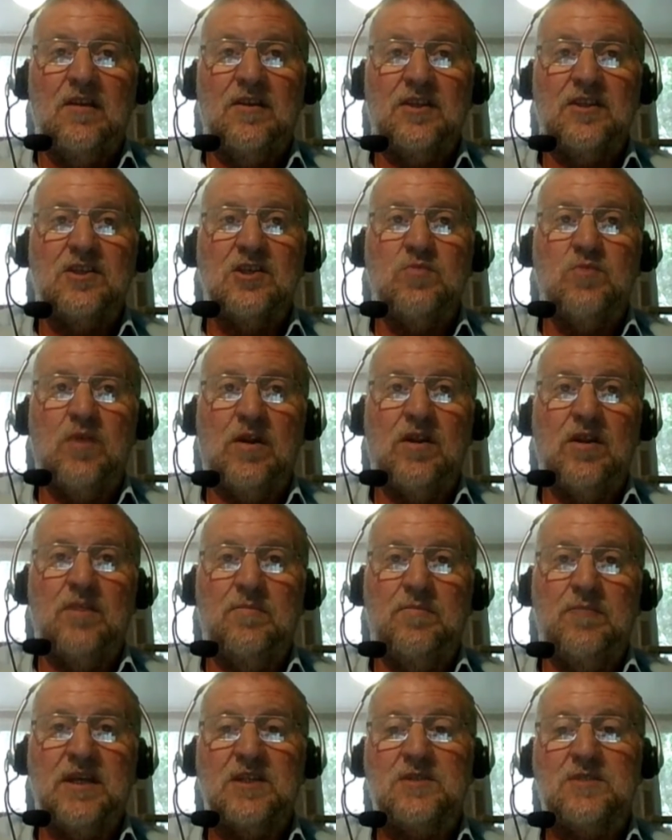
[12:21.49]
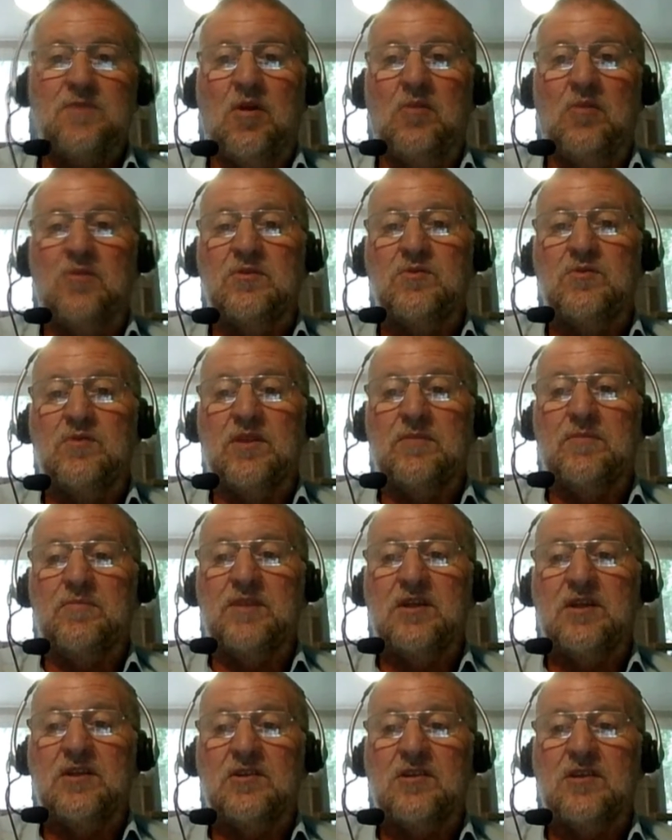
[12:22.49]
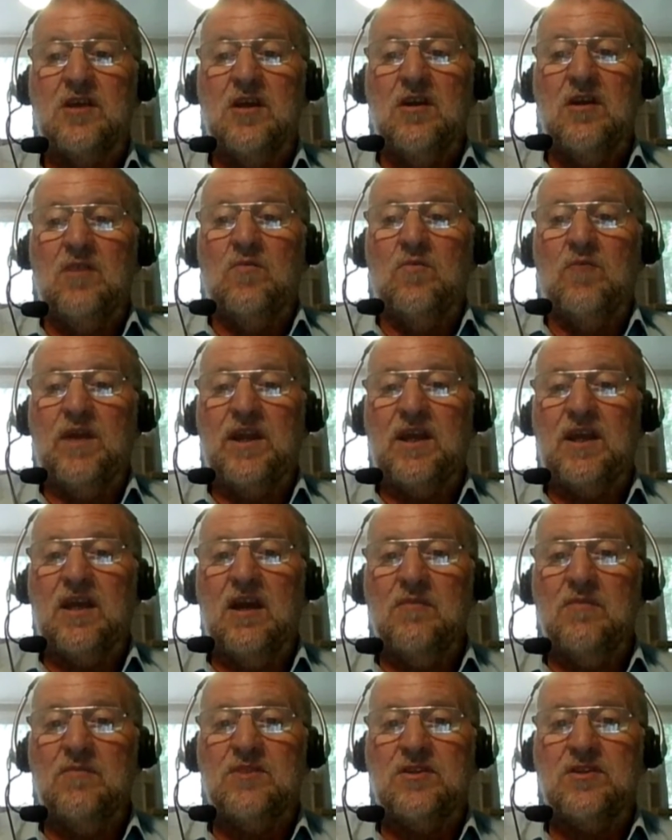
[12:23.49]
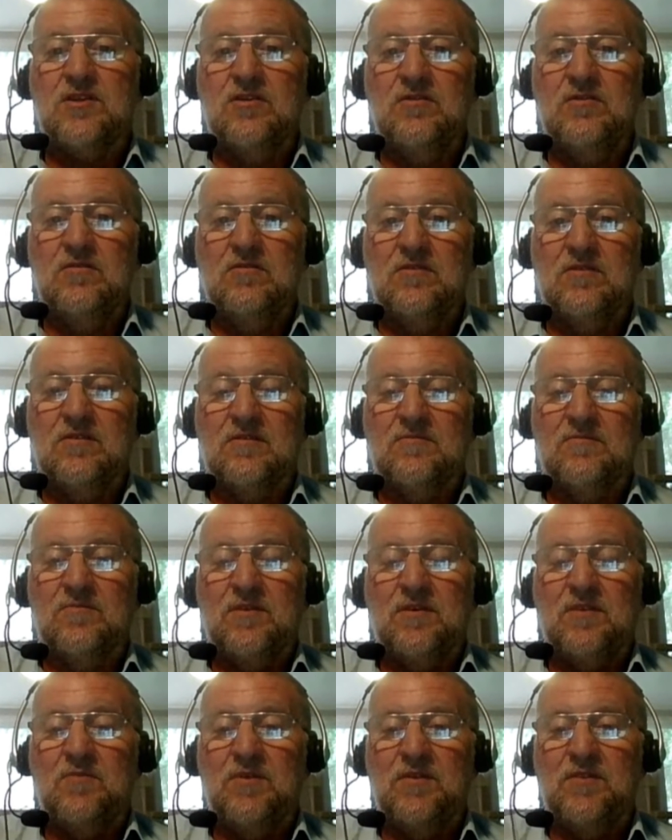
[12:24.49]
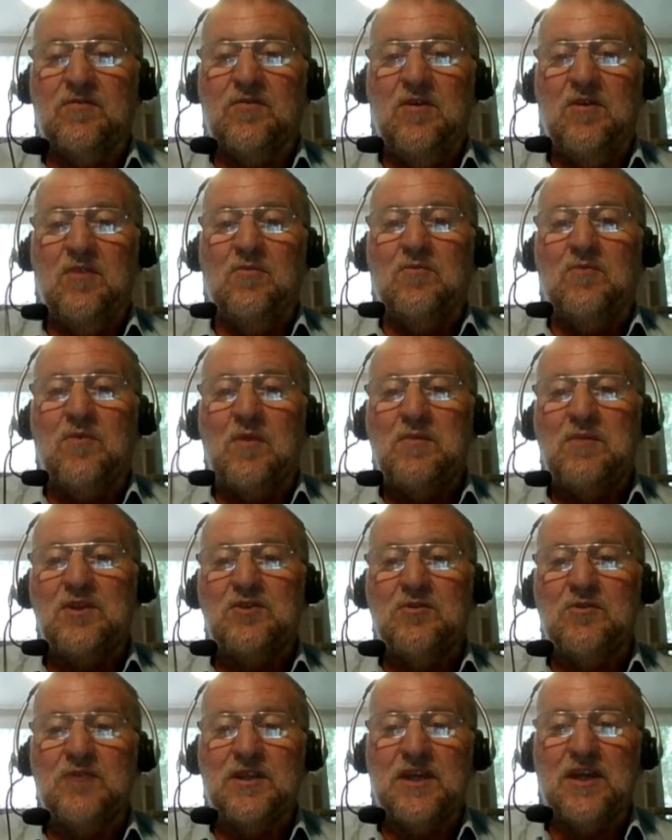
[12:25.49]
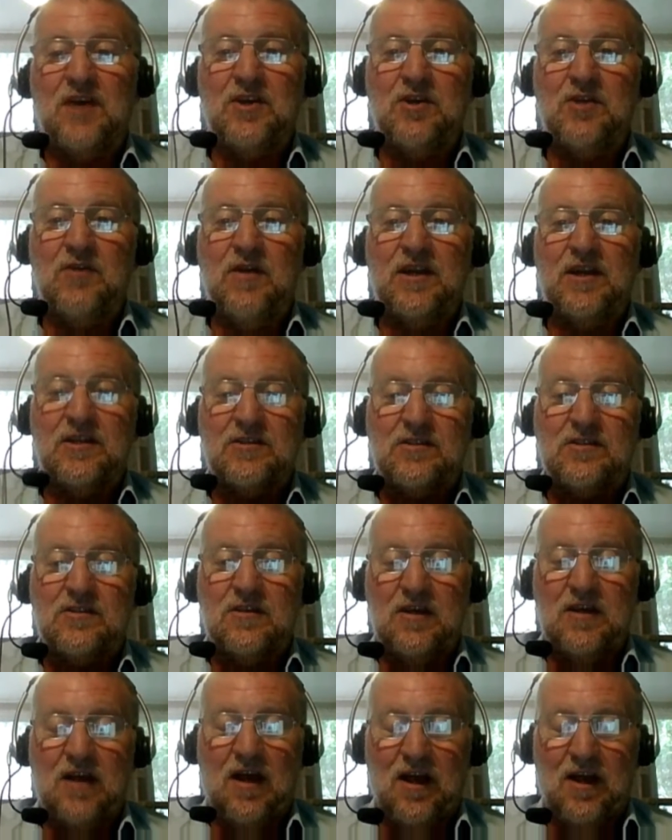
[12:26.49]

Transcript: This is one of the biggest problems with it, because when it comes to when we're doing the undergrads